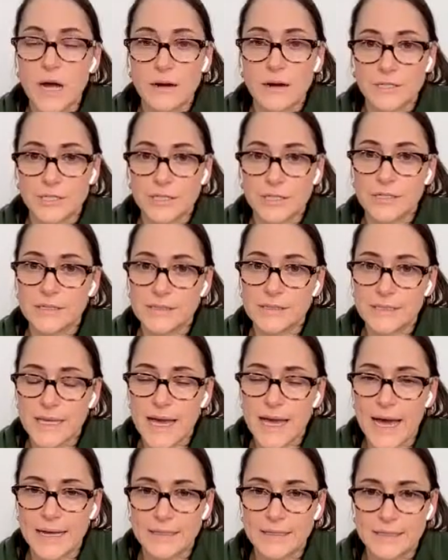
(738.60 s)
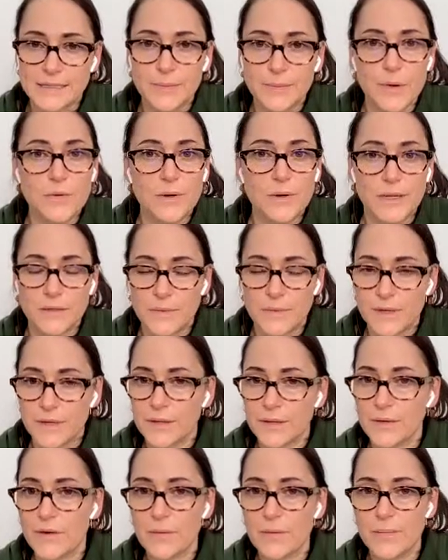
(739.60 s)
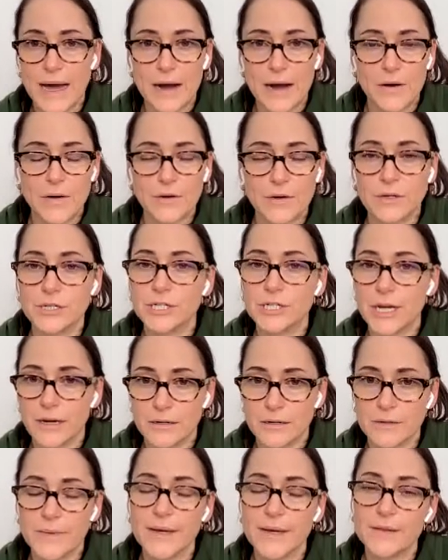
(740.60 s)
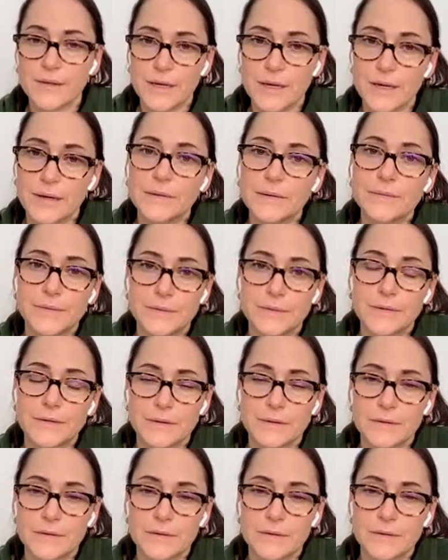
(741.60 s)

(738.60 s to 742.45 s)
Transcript: doctors had spoken with you about or shared with you.